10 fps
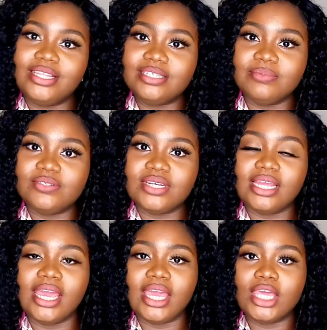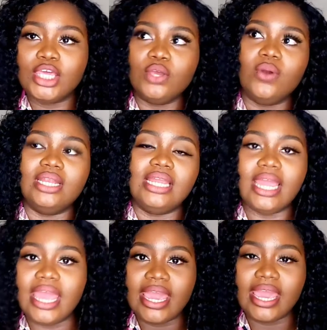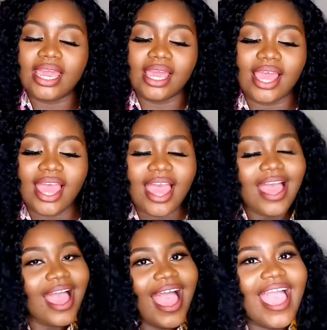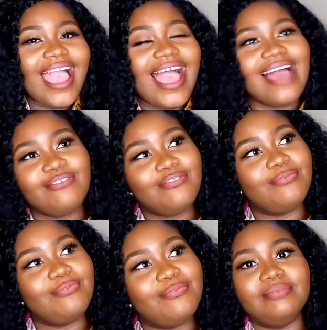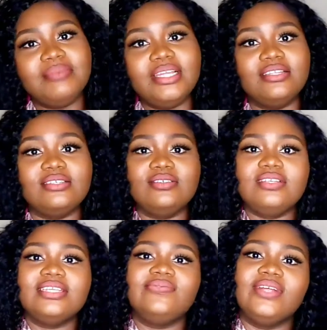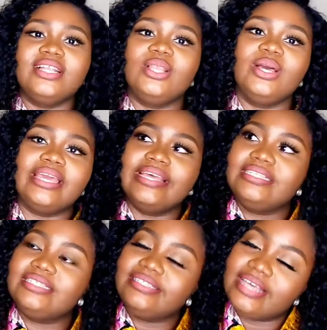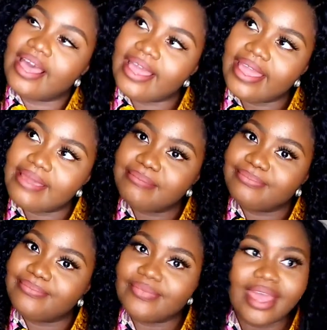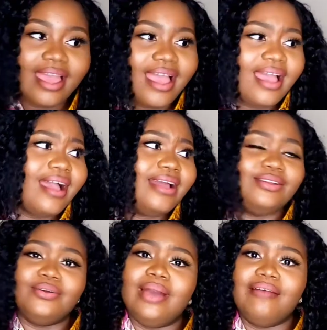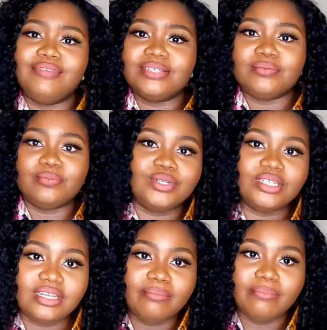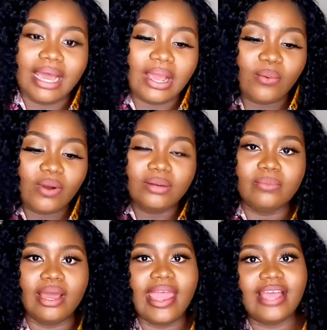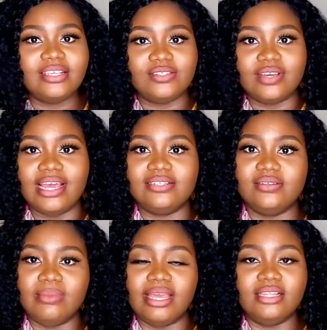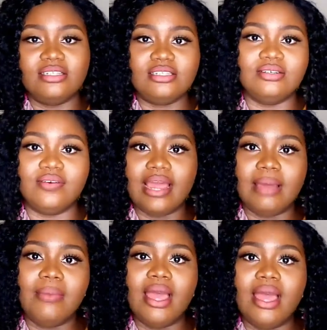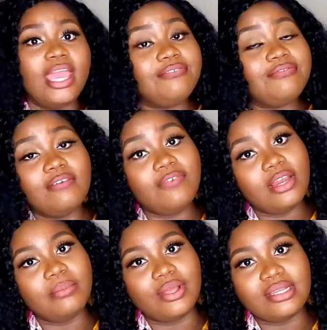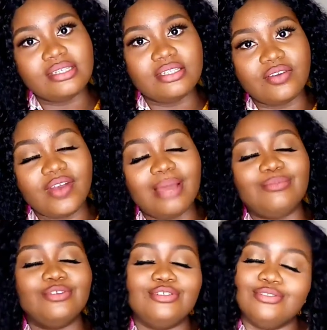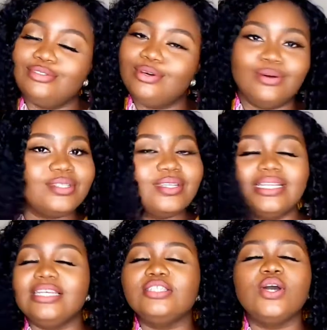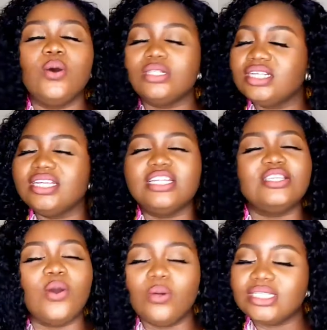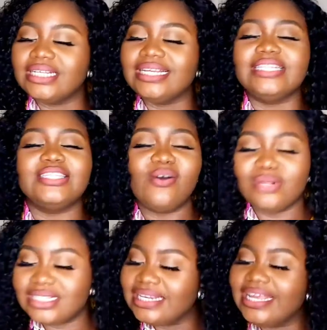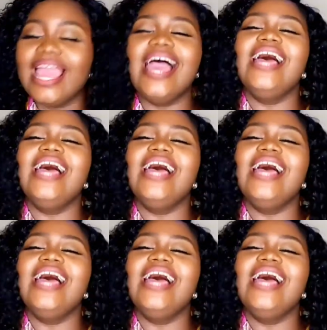to be doing a Q&A. I have been meaning to do this for the longest time. I don't know why I've just been pushing it backward, but I asked you guys on my Instagram. If you don't follow me on Instagram, you should totally, totally, totally, totally,